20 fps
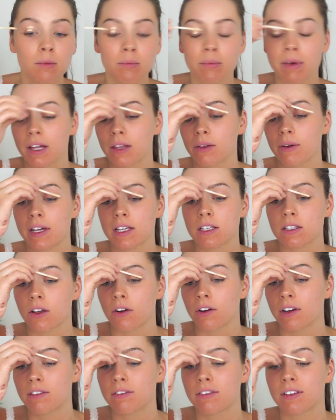By the way,
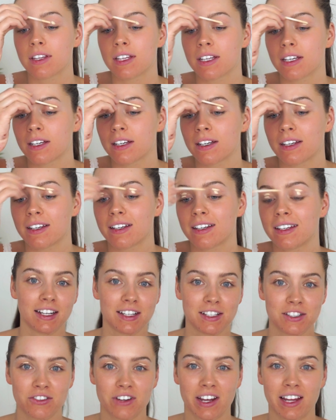sorry for
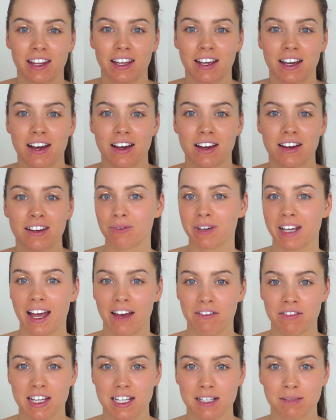in Australia, we
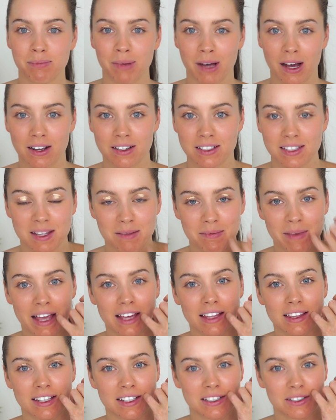have these bugs that
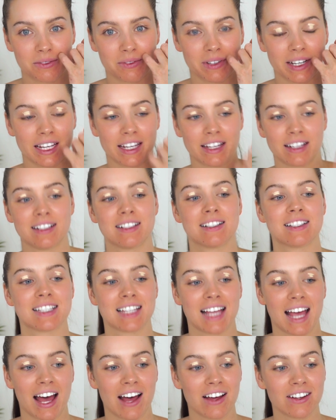make this weird
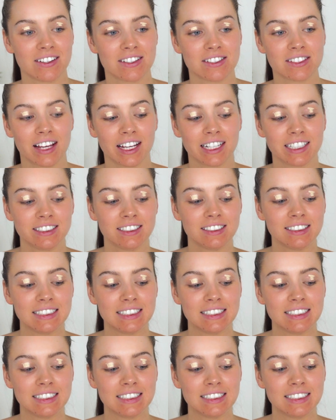sound. It's like,